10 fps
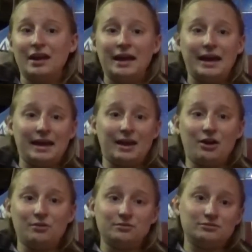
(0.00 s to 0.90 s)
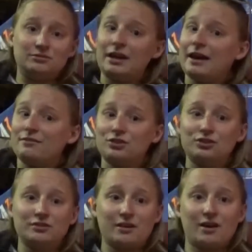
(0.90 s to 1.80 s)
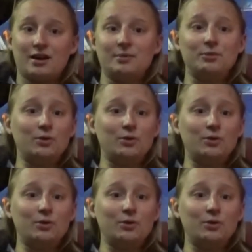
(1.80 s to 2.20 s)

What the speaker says: hang out and have a good time,